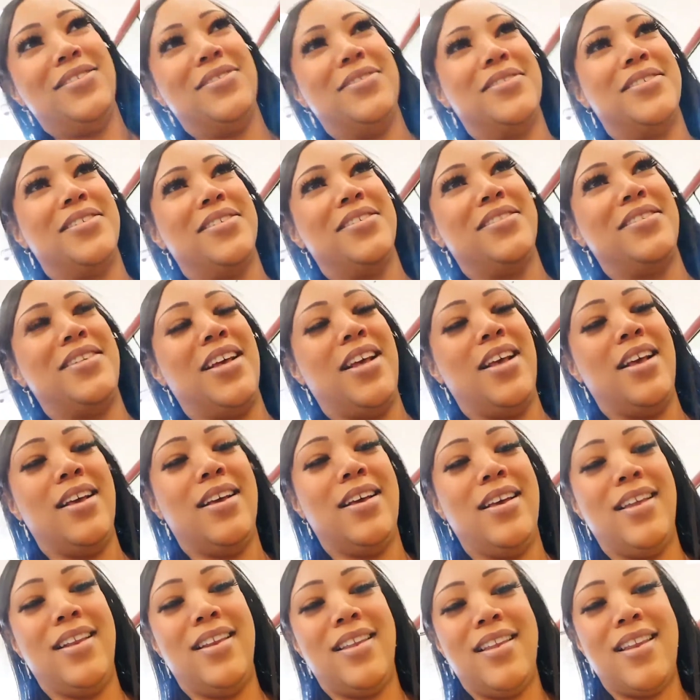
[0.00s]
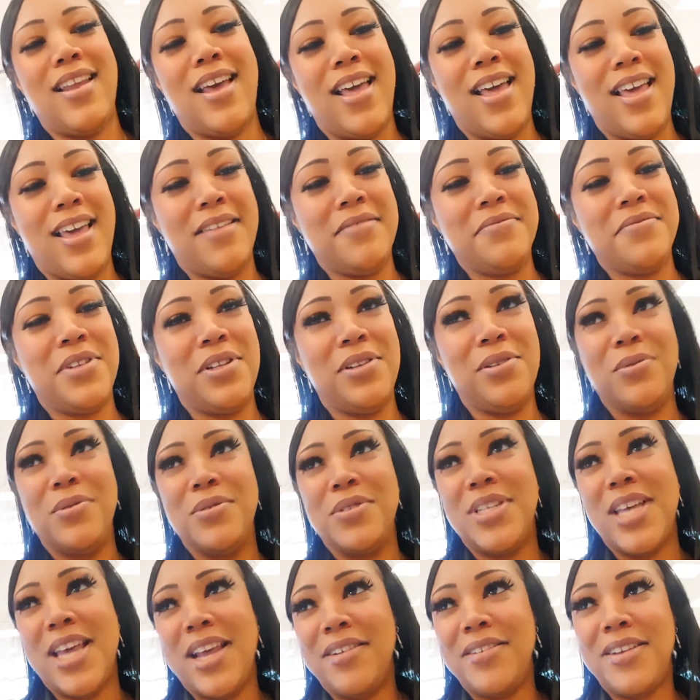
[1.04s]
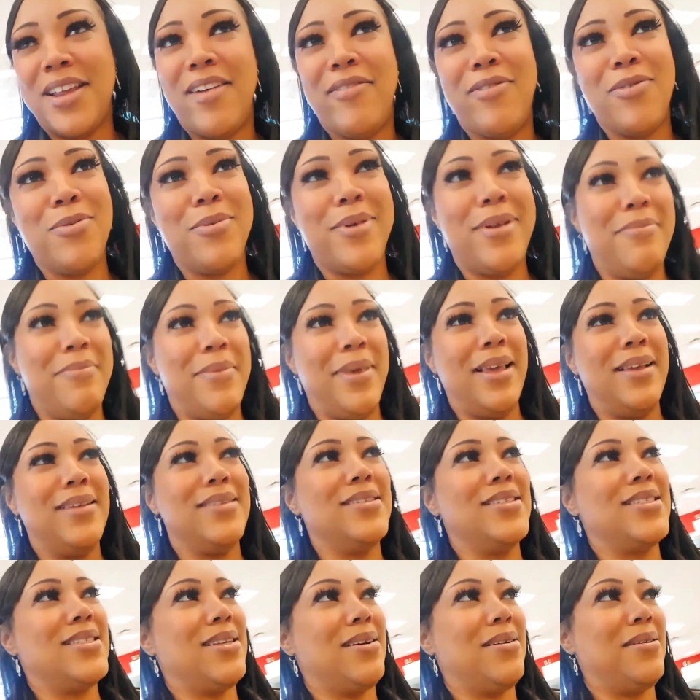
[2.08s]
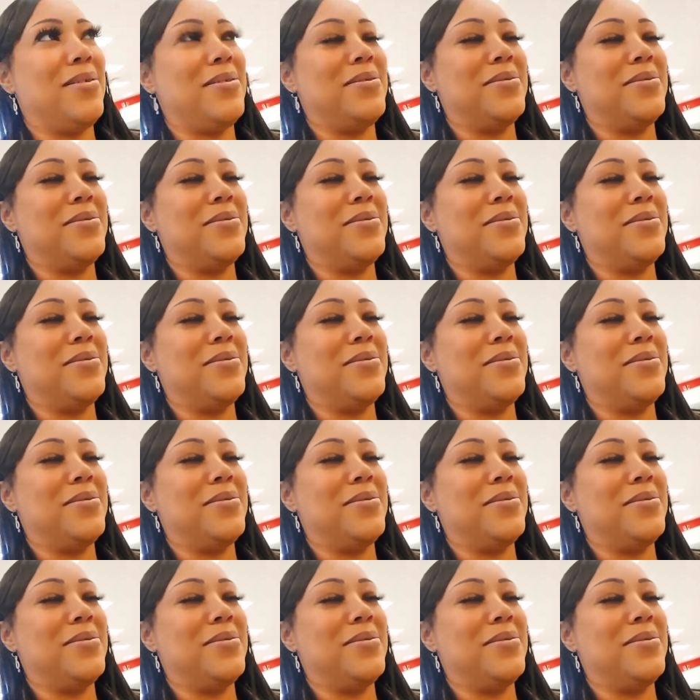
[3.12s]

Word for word: Lord. Then I have the little daredevil with me, so.